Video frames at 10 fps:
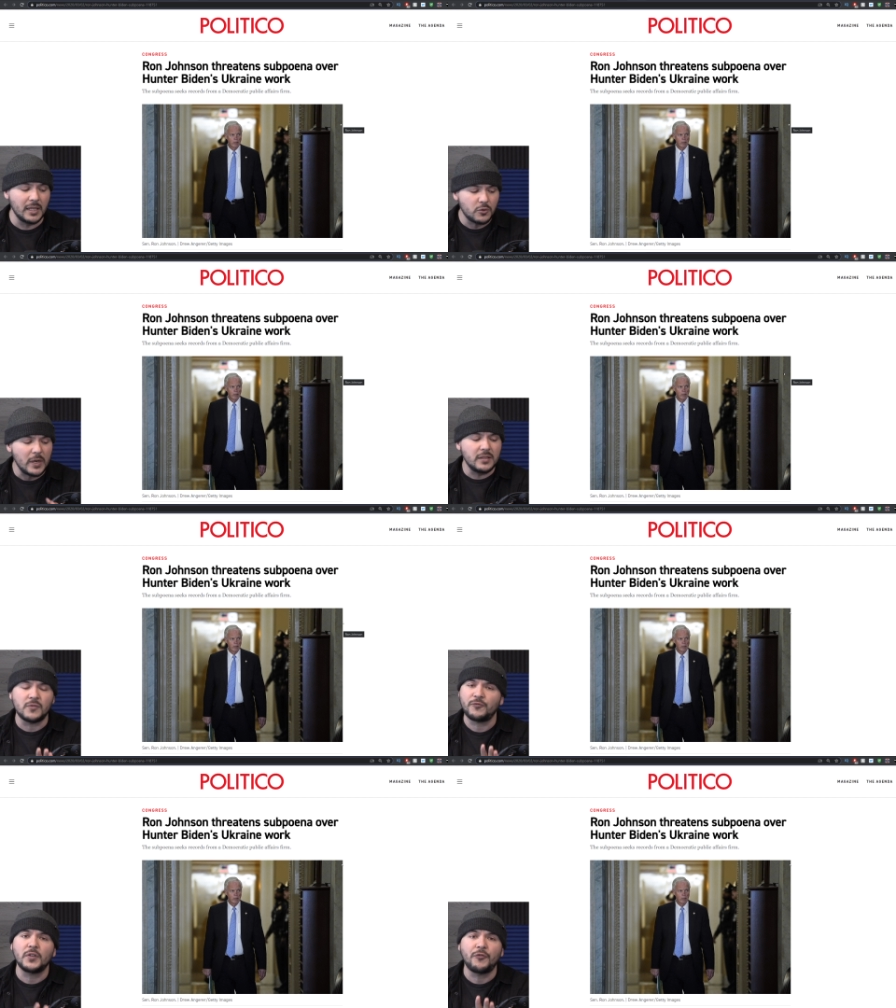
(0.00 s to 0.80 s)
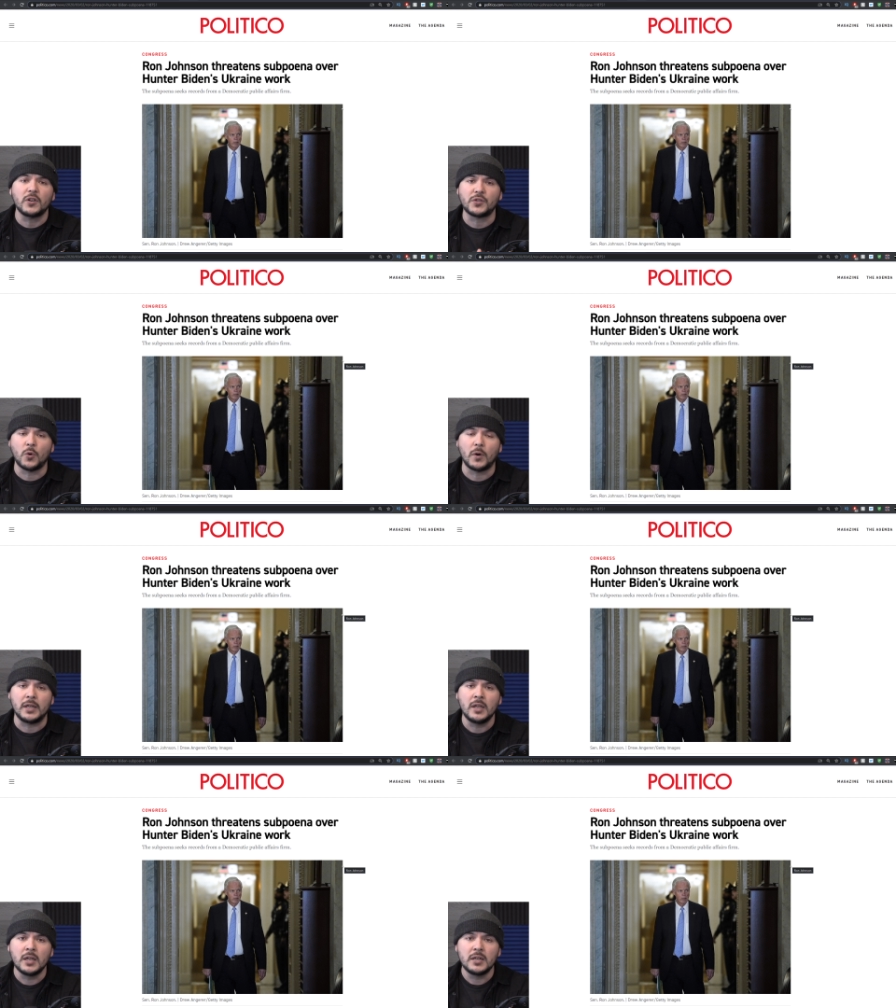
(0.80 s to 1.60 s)
But let's read this, the first
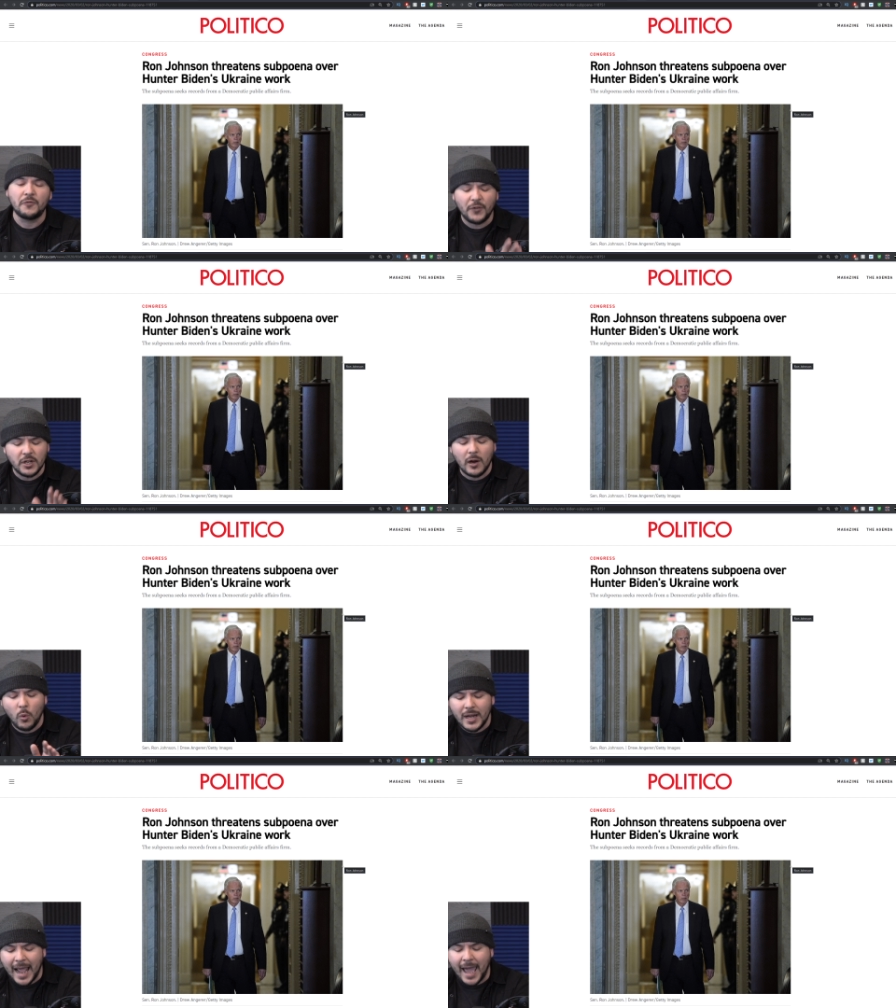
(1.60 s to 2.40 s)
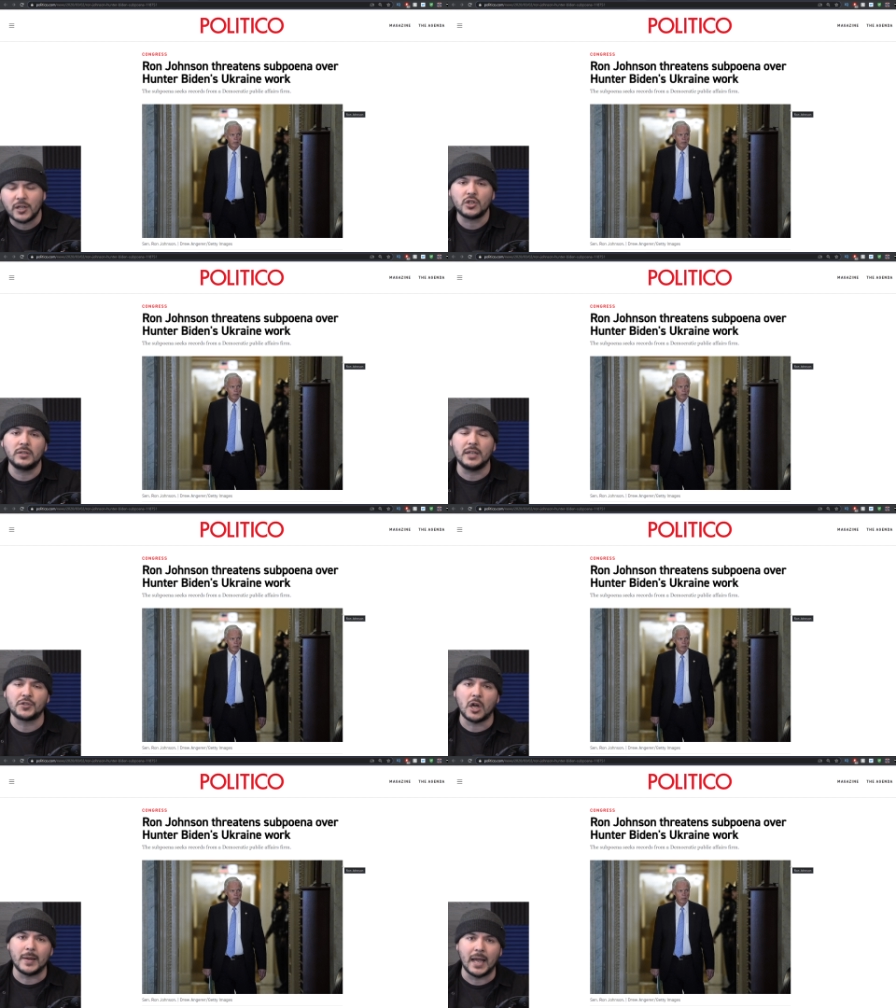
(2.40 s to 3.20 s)
story and figure out what actually
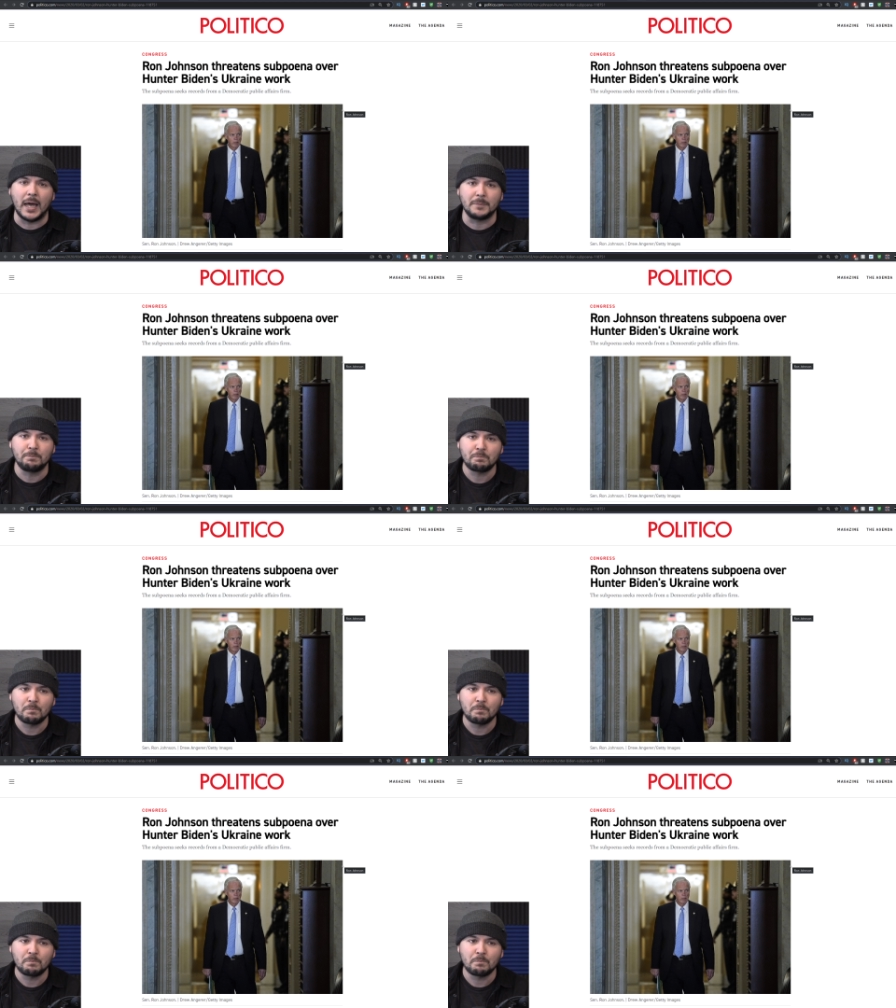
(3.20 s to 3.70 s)
is going on,